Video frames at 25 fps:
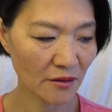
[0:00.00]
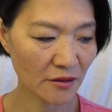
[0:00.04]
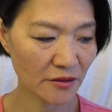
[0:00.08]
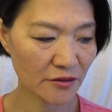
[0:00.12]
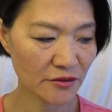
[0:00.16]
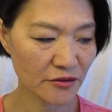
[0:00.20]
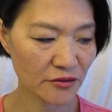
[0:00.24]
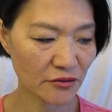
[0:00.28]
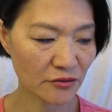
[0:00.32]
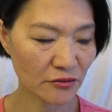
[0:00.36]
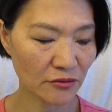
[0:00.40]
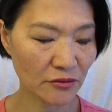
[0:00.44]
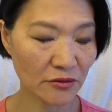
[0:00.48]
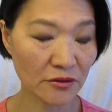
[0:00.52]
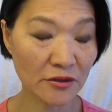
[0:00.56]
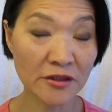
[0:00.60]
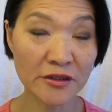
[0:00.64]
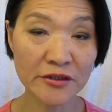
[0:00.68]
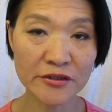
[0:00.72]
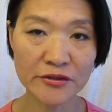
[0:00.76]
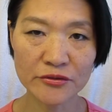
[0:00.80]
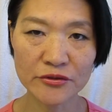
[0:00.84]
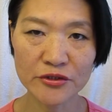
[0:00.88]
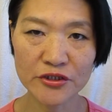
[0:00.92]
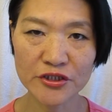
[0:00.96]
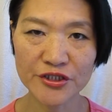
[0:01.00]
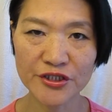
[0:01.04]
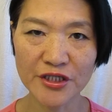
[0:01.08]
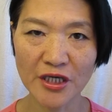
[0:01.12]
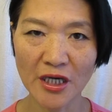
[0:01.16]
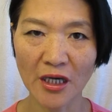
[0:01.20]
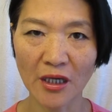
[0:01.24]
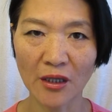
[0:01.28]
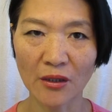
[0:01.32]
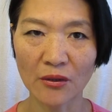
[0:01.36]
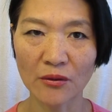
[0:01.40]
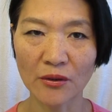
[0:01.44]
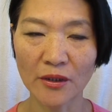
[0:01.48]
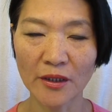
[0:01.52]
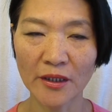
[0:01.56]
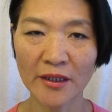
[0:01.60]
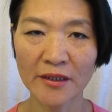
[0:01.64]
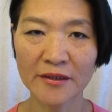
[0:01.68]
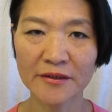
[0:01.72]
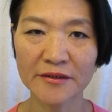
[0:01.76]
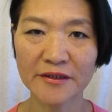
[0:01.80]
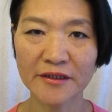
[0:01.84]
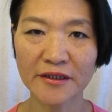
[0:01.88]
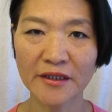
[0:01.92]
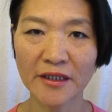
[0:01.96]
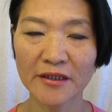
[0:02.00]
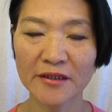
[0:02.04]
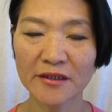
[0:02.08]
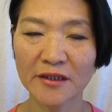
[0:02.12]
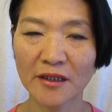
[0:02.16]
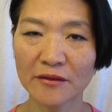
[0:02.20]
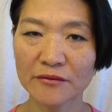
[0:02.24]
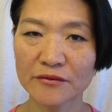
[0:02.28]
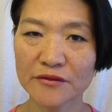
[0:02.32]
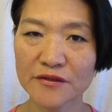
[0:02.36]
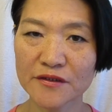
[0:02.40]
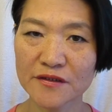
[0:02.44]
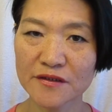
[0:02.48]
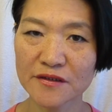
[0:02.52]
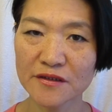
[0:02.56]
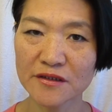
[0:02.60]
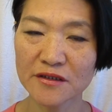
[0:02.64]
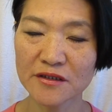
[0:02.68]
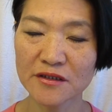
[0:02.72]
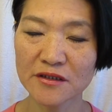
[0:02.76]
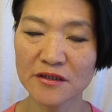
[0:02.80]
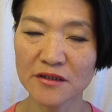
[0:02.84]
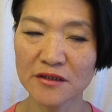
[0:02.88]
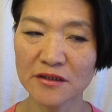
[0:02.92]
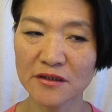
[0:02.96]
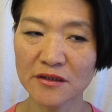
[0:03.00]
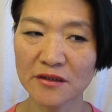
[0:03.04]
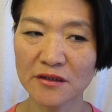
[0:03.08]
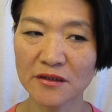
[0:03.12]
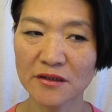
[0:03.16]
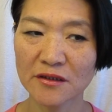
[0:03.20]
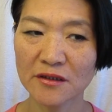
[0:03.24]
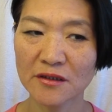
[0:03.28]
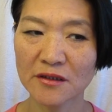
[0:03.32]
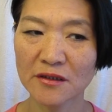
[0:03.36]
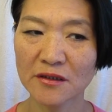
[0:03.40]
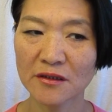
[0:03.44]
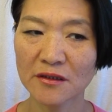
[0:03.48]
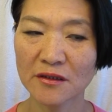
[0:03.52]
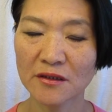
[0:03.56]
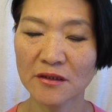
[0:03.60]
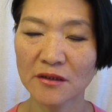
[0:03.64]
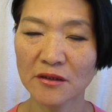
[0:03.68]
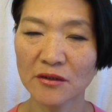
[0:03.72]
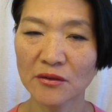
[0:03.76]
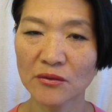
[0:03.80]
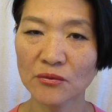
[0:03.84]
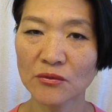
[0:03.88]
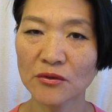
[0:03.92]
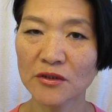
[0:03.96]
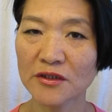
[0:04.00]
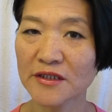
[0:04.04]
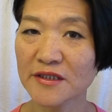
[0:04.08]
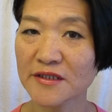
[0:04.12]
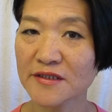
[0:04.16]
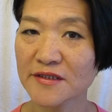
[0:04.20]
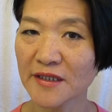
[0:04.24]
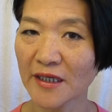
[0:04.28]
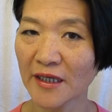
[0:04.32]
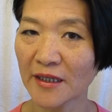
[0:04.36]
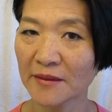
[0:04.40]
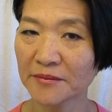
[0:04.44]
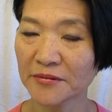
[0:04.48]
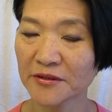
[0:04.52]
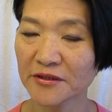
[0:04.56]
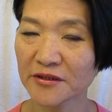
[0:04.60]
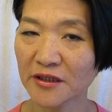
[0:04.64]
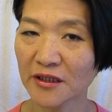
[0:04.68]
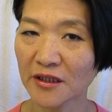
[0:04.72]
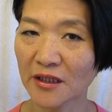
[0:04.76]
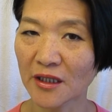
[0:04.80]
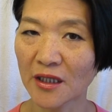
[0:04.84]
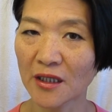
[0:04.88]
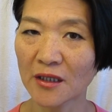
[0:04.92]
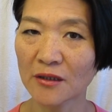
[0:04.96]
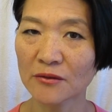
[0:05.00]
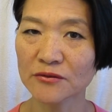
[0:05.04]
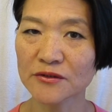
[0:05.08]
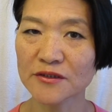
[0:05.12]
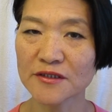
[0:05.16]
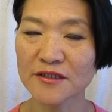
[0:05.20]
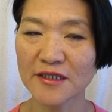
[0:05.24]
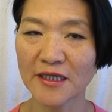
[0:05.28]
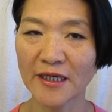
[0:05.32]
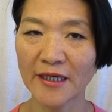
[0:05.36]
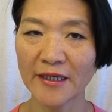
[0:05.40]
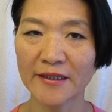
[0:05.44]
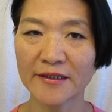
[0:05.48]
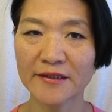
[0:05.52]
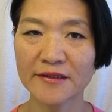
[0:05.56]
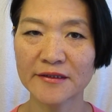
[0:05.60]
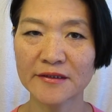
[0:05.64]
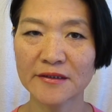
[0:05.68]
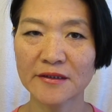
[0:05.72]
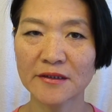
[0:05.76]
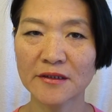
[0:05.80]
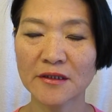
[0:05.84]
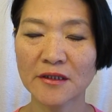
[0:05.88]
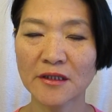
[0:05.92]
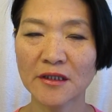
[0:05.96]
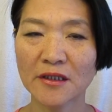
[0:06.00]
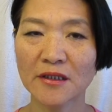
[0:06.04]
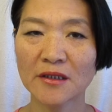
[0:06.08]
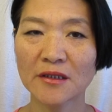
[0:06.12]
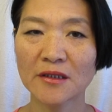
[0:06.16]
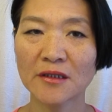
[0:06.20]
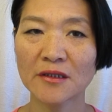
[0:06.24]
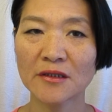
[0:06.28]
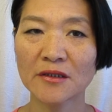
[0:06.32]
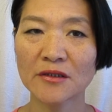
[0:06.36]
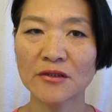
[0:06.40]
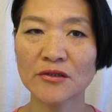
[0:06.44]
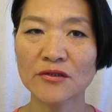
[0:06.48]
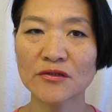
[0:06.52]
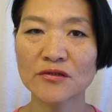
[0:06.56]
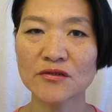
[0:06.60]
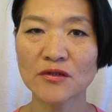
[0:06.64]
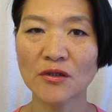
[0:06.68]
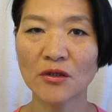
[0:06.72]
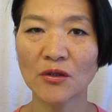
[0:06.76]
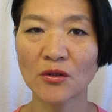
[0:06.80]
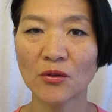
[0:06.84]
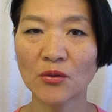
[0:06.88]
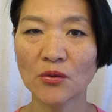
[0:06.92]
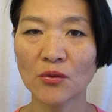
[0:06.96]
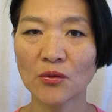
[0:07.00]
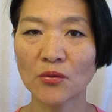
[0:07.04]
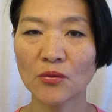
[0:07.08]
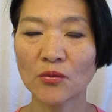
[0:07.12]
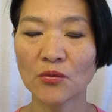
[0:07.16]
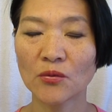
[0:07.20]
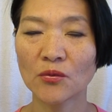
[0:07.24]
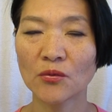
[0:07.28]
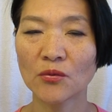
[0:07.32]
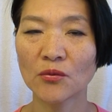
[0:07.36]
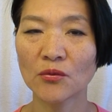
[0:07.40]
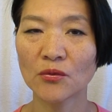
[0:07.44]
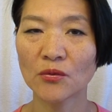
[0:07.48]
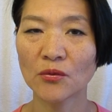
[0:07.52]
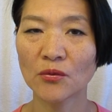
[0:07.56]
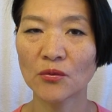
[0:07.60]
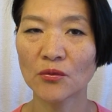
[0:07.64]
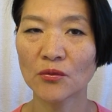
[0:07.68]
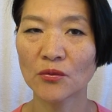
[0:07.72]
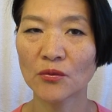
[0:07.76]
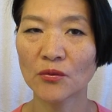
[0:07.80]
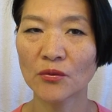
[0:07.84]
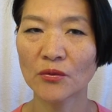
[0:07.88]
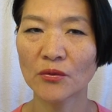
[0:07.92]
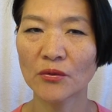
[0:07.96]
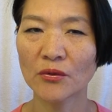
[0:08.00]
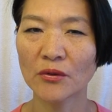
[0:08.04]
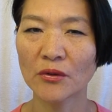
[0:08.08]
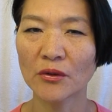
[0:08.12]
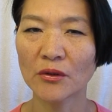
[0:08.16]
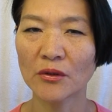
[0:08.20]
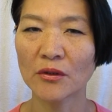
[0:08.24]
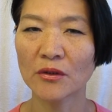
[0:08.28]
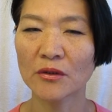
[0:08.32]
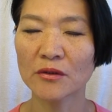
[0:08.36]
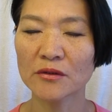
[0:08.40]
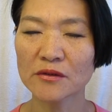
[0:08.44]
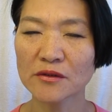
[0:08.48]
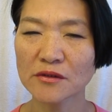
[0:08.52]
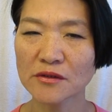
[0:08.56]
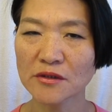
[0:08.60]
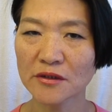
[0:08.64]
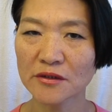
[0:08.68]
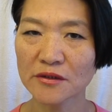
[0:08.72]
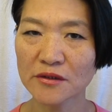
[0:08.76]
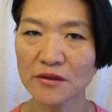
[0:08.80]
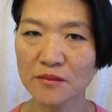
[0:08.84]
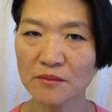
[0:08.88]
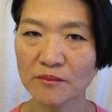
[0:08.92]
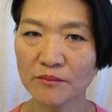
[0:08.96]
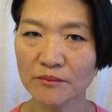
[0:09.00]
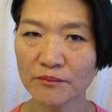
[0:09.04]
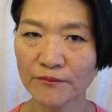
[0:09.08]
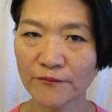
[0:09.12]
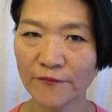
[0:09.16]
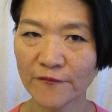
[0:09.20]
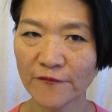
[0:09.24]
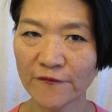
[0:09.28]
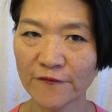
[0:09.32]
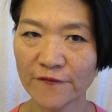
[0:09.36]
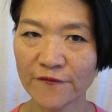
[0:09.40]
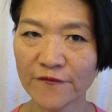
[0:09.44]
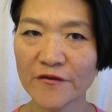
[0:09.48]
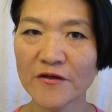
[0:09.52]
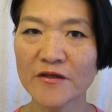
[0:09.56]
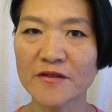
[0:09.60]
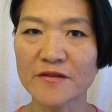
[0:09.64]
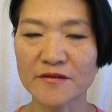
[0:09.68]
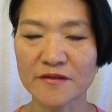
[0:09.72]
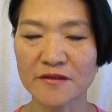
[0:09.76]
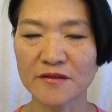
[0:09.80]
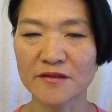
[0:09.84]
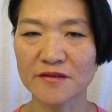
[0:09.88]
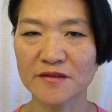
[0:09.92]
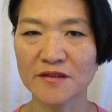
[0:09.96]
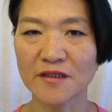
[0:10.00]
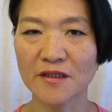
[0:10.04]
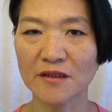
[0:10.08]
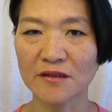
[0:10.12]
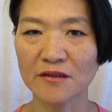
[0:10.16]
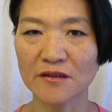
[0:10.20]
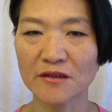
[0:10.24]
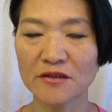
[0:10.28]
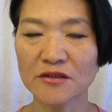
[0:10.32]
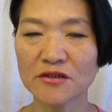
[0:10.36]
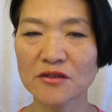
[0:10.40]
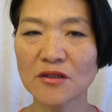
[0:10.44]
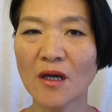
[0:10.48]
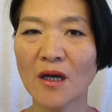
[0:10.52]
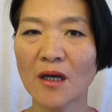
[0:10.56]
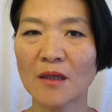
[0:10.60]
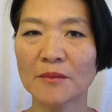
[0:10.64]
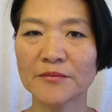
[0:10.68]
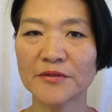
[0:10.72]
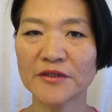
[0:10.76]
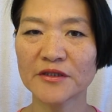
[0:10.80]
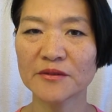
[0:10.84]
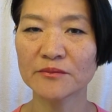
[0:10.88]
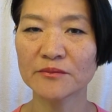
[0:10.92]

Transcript: little little shell and cannot see what is happening outside. So the first thing, the top